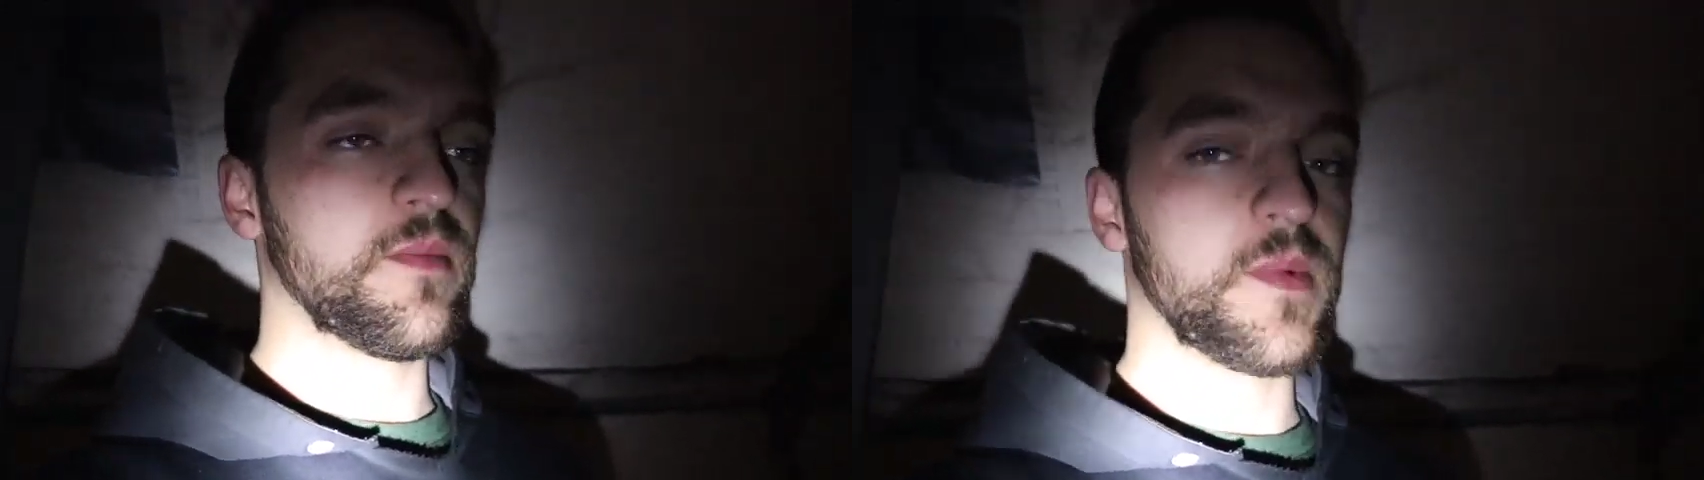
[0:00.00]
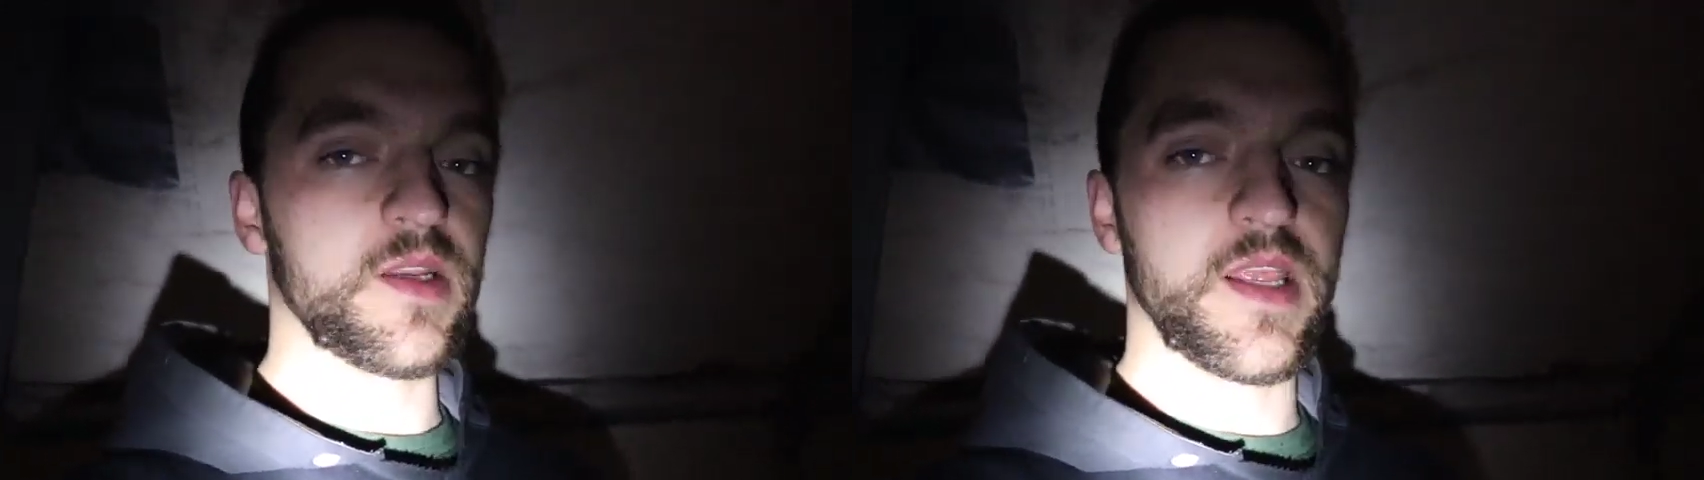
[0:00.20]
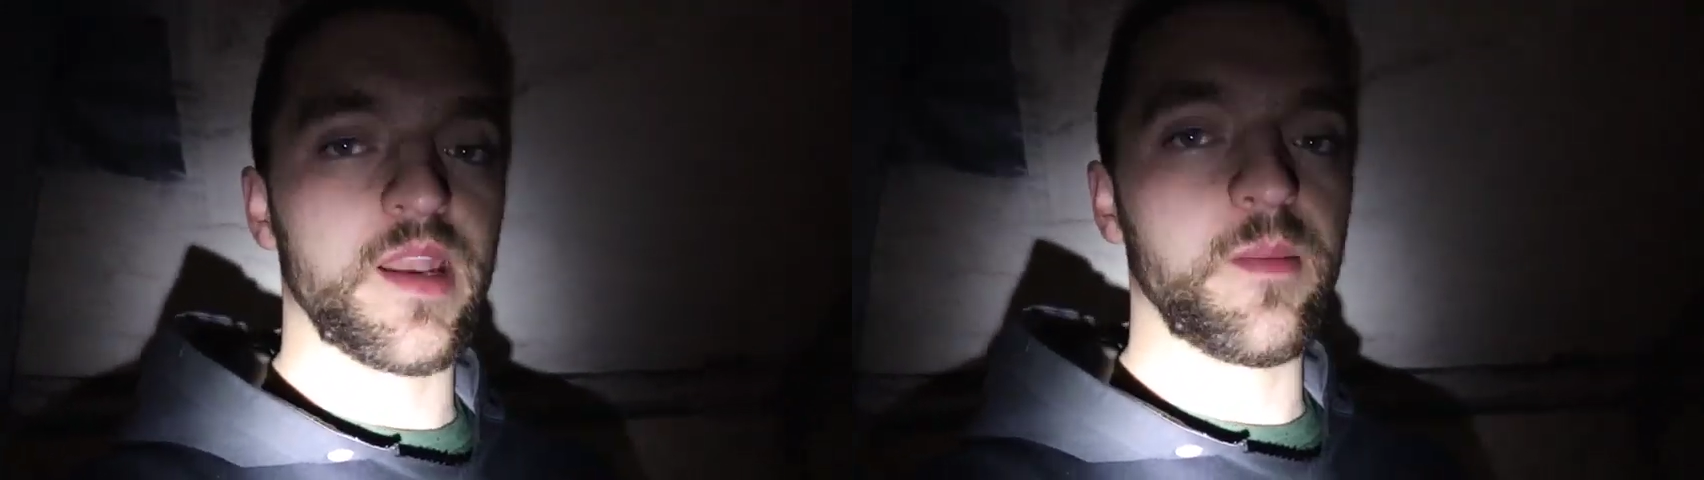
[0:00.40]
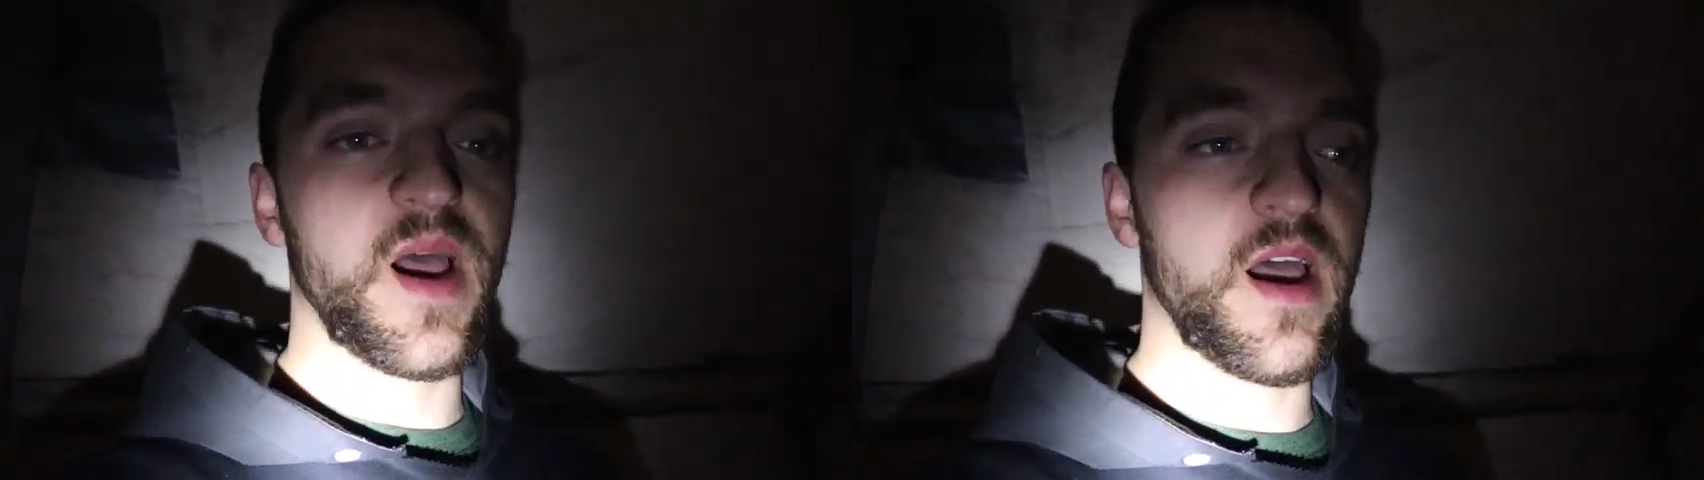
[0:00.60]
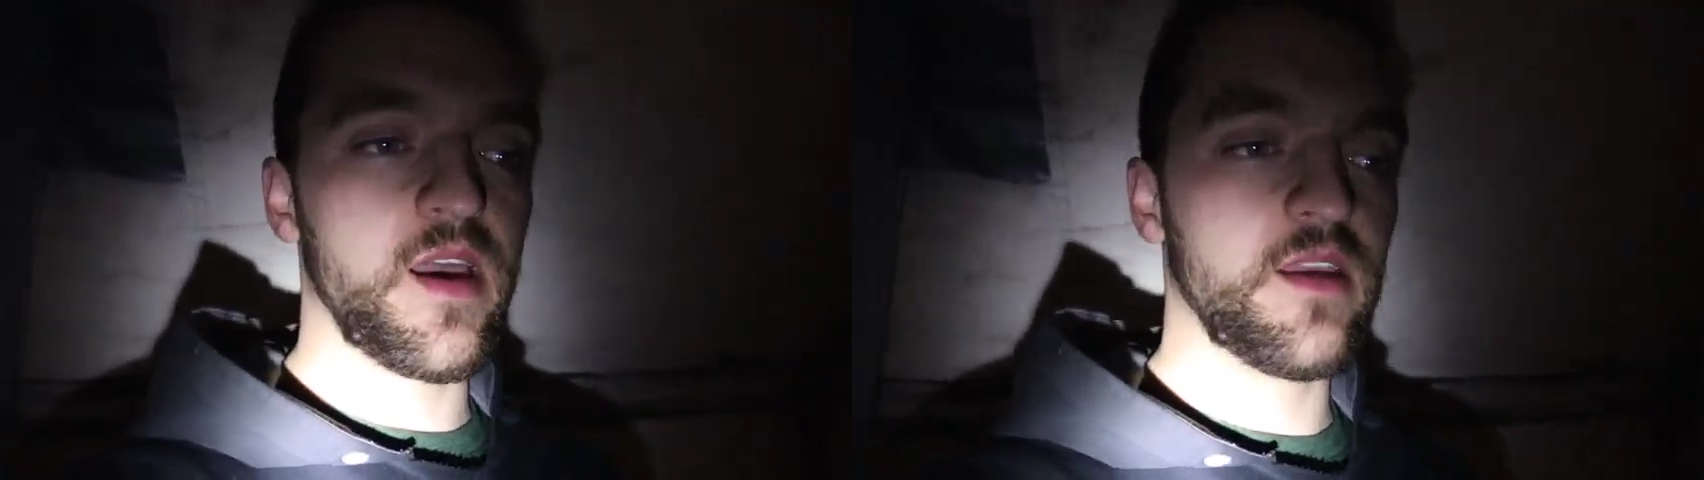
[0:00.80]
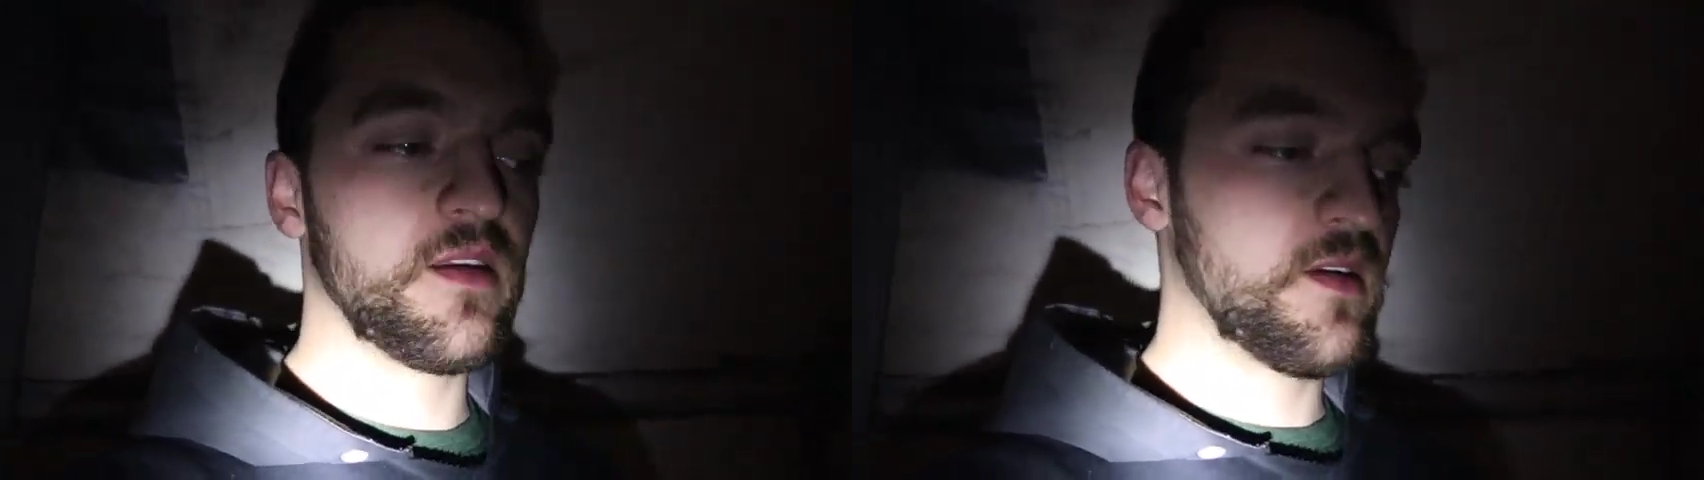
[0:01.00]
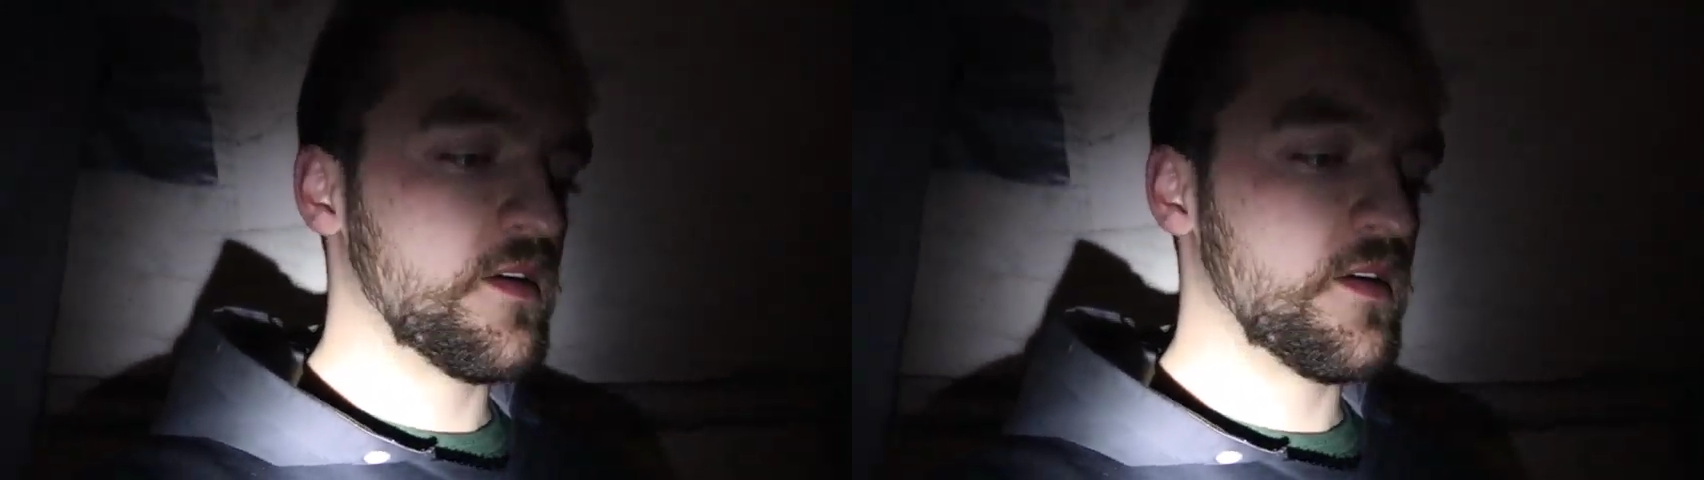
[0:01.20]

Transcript: I'm going to get up high,